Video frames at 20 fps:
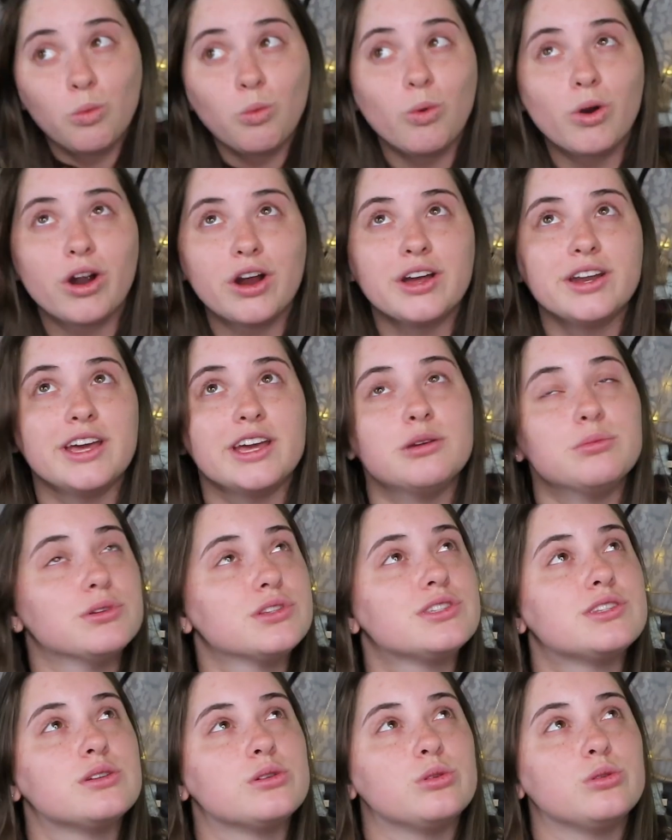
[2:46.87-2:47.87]
we're
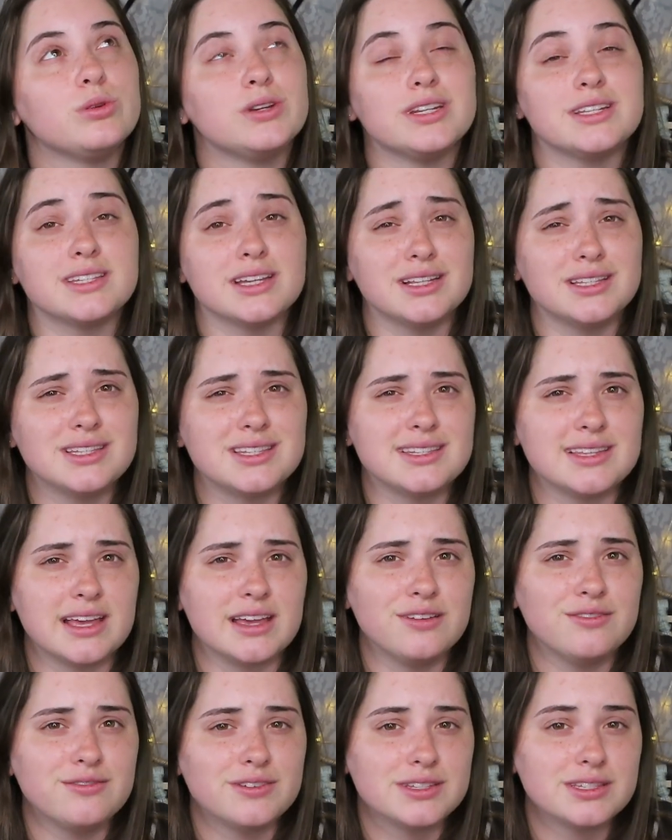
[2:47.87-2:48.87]
unable to. It is
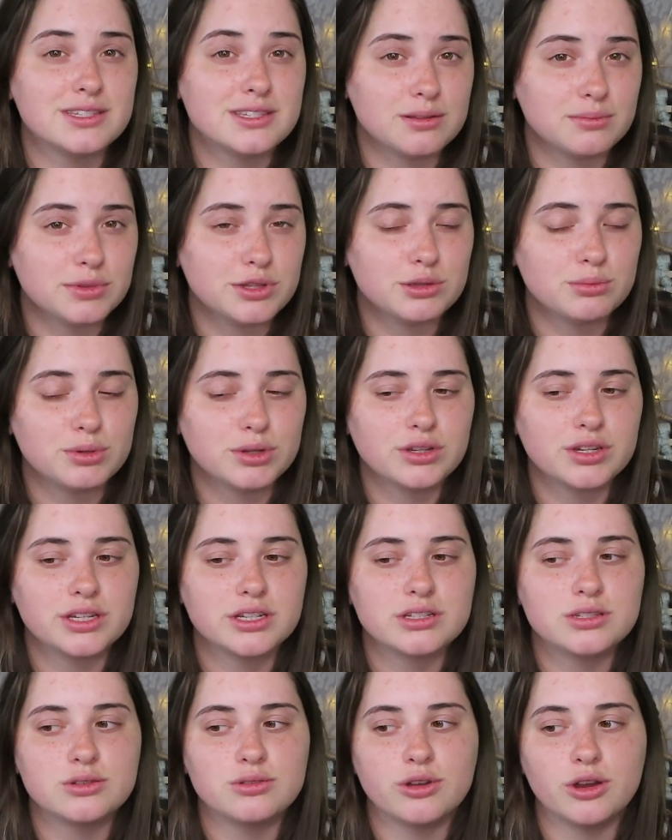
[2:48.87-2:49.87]
unsafe in some of the
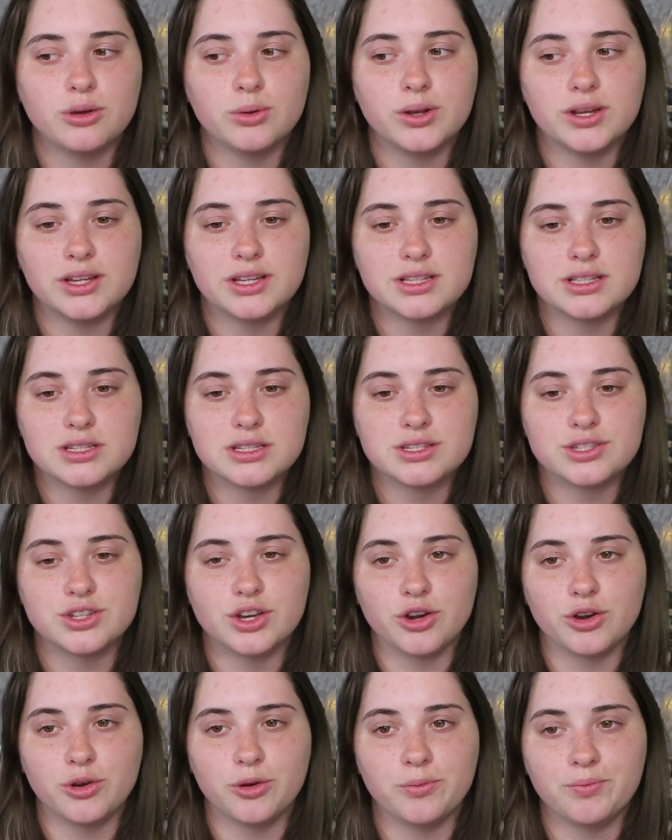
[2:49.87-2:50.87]
building to go in,
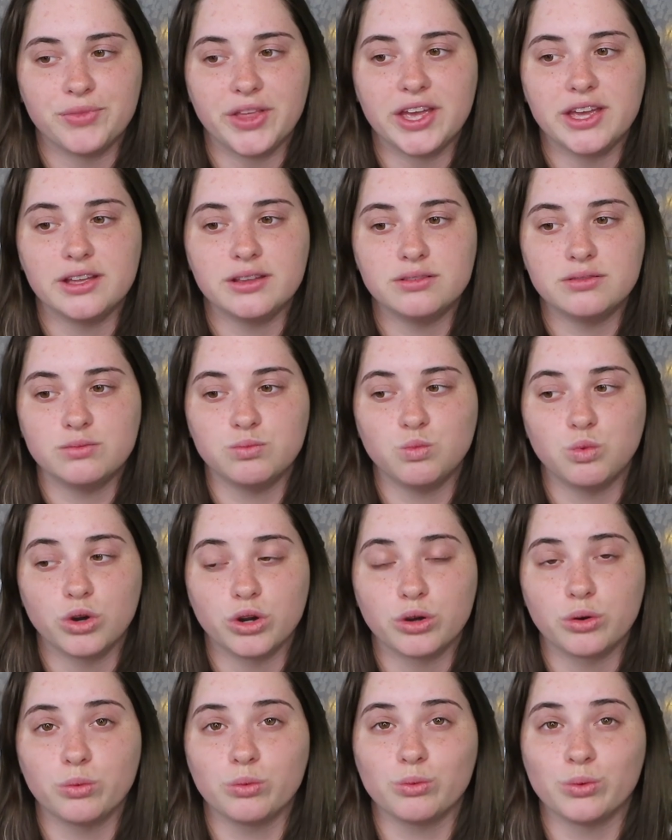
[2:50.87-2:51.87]
so they
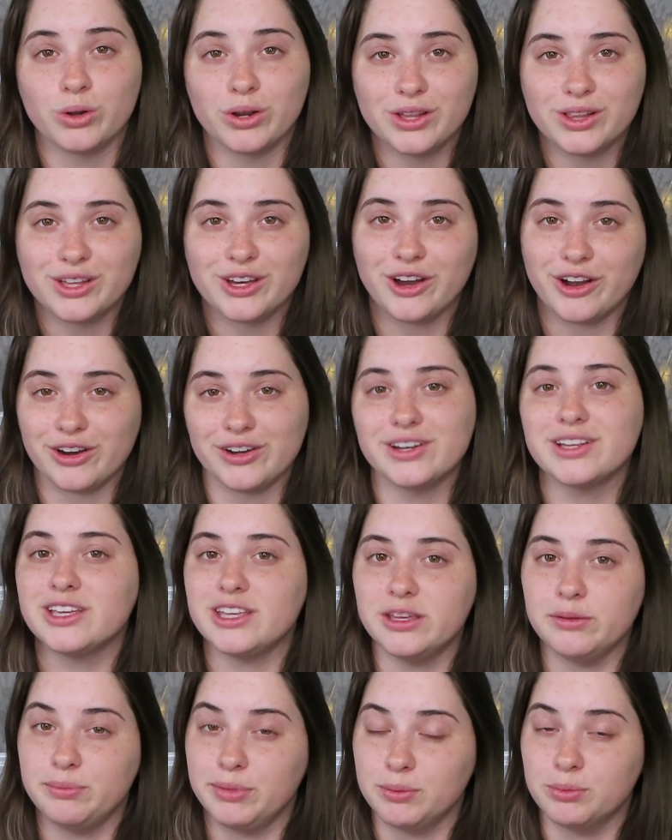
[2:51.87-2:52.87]
work really hard to
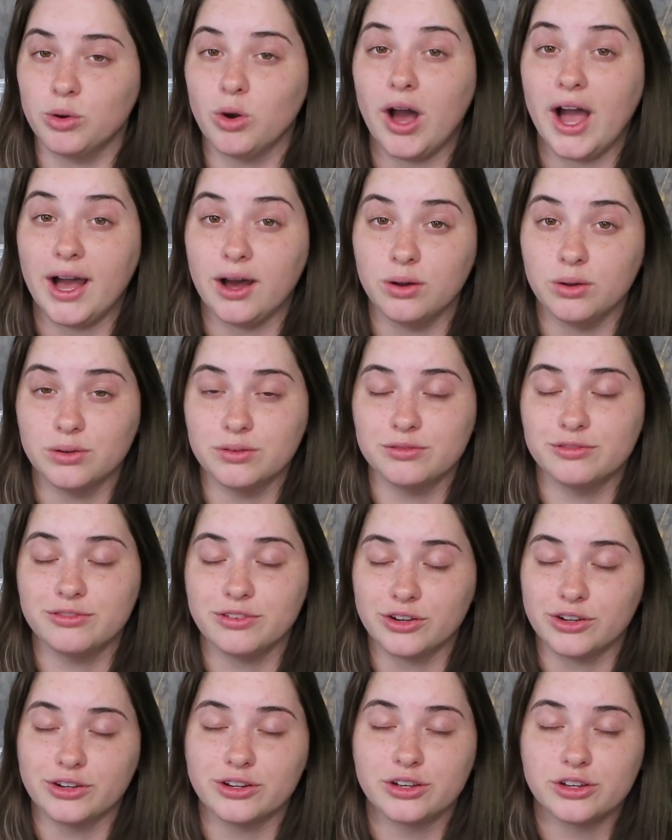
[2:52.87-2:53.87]
keep people out
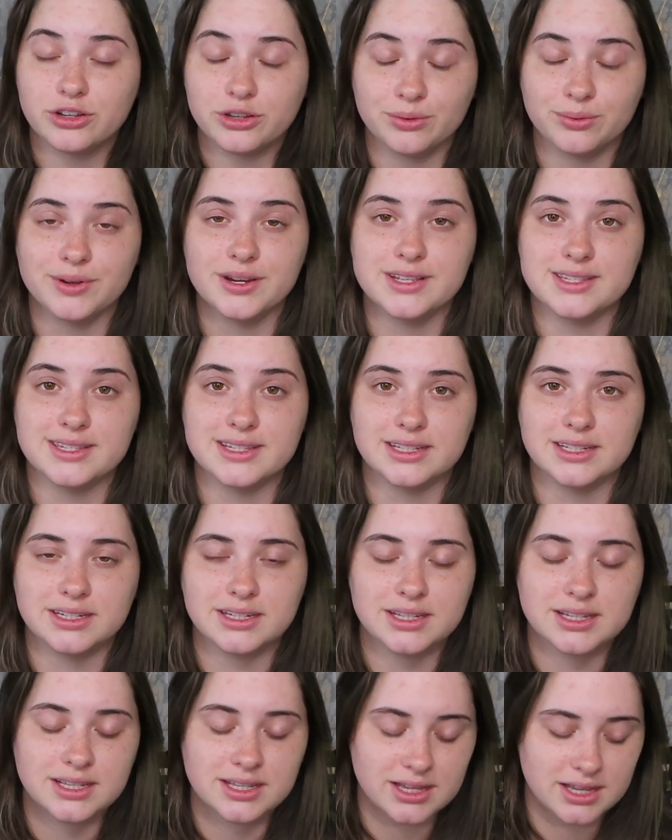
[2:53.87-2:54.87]
for good
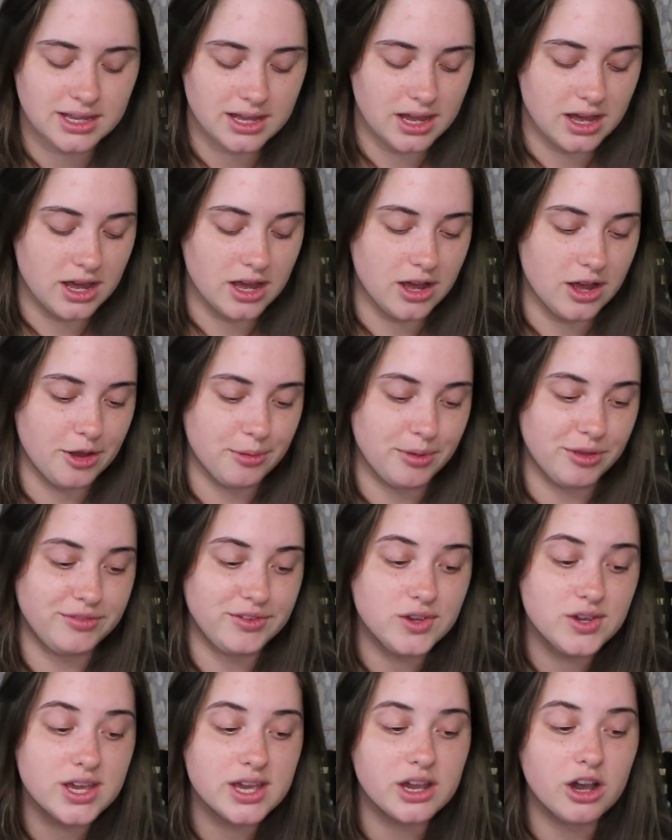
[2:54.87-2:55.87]
reason. If
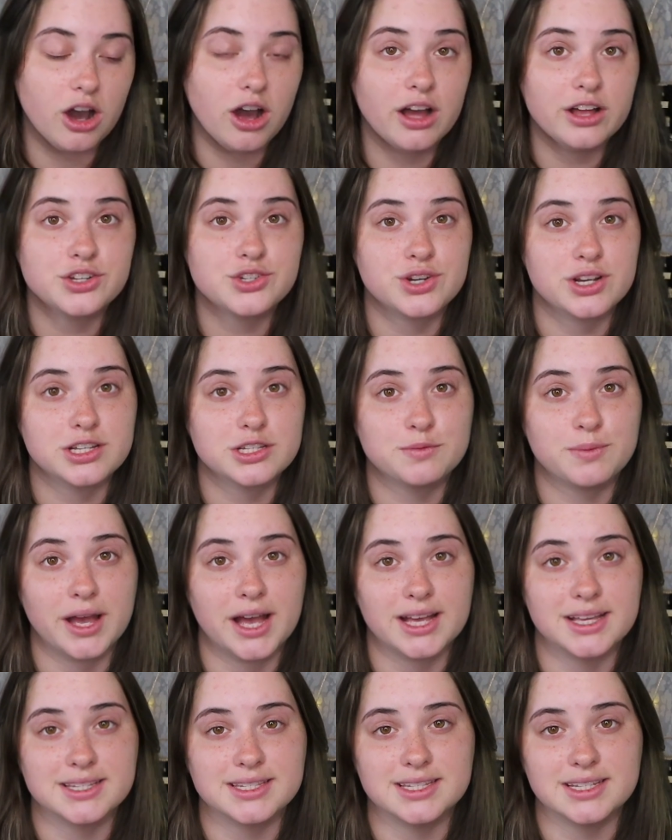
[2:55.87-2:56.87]
you get caught
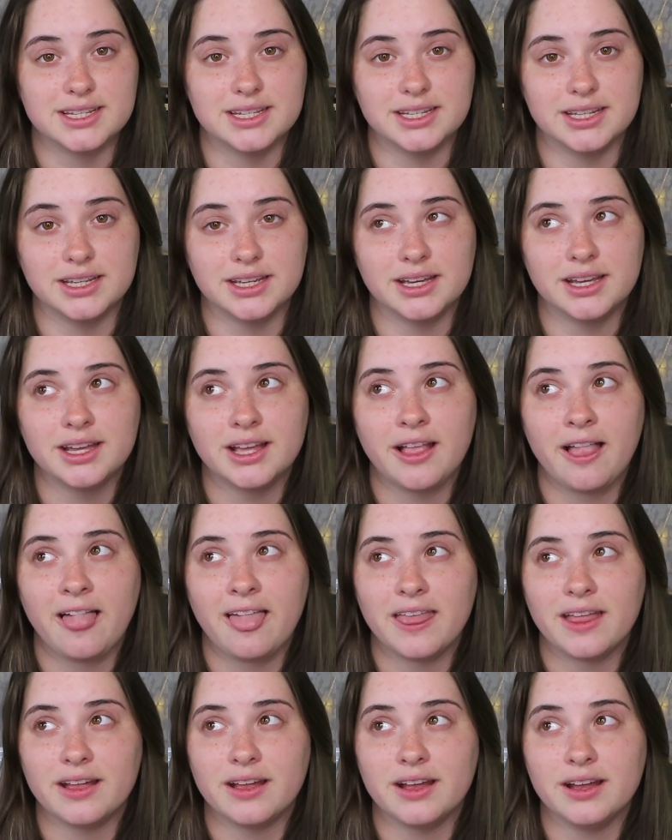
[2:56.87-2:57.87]
trespassing
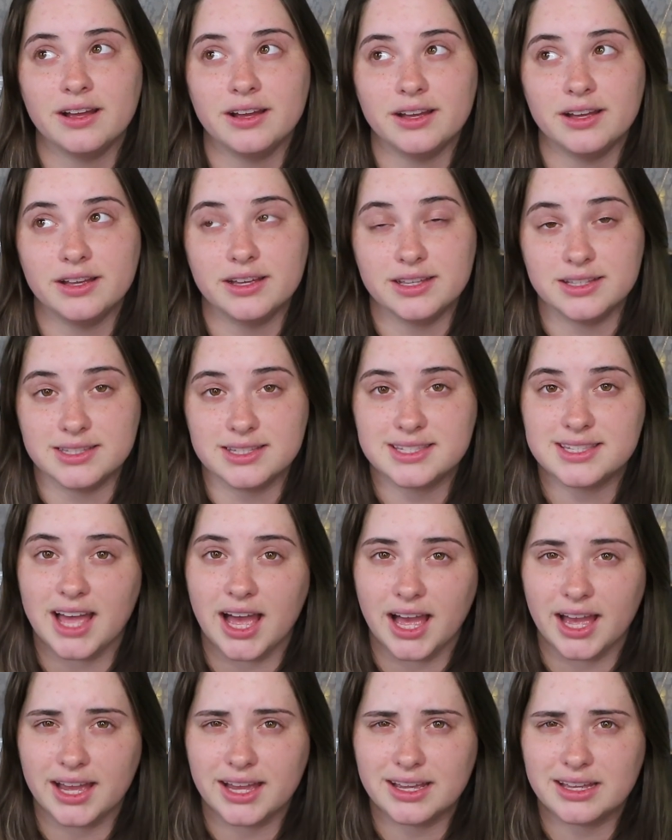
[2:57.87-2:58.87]

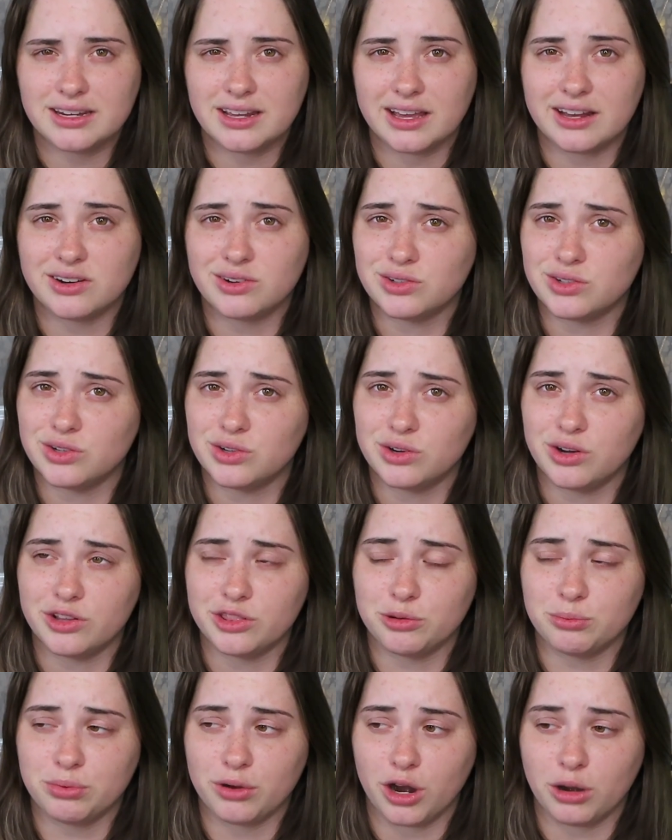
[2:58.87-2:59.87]
inside, I don't know on
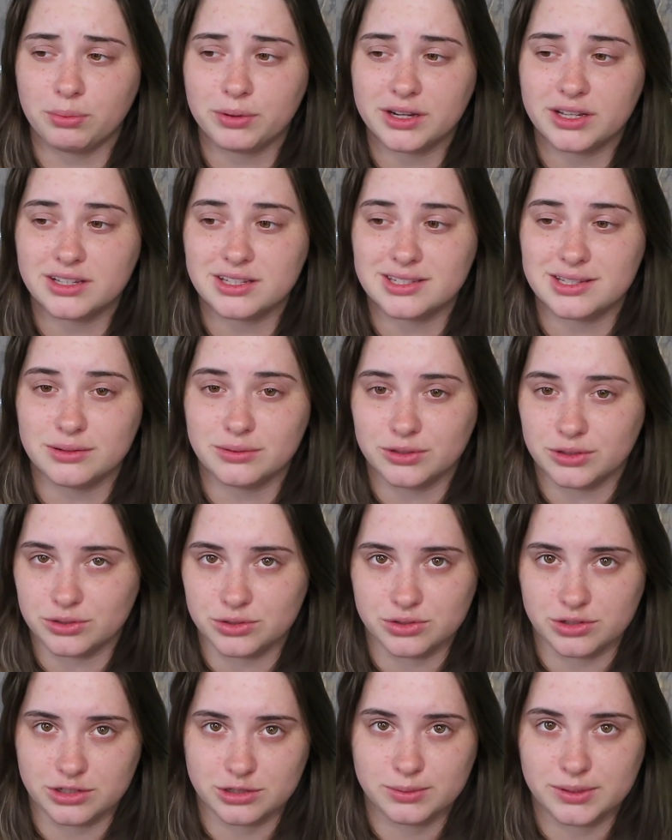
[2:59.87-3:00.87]
the property because there were no
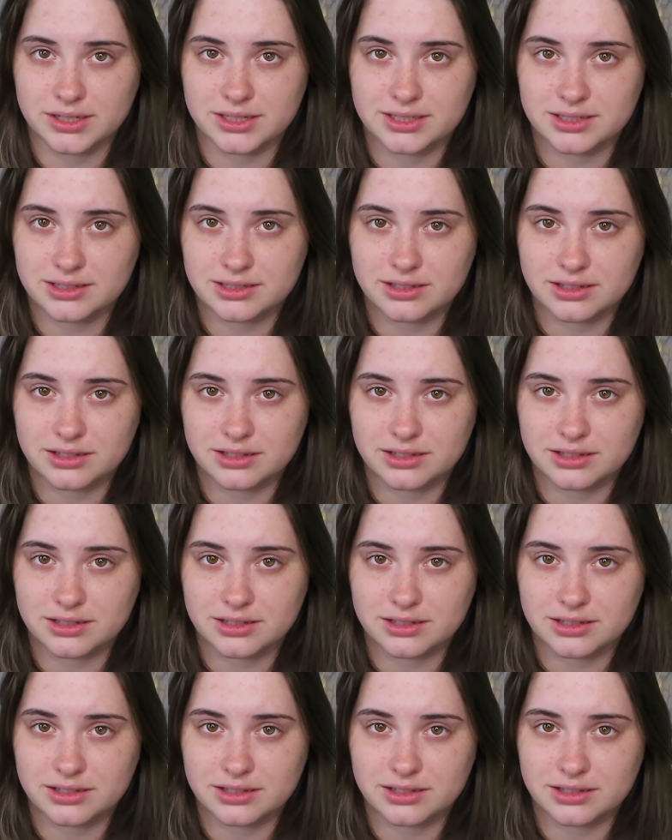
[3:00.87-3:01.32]
trespassing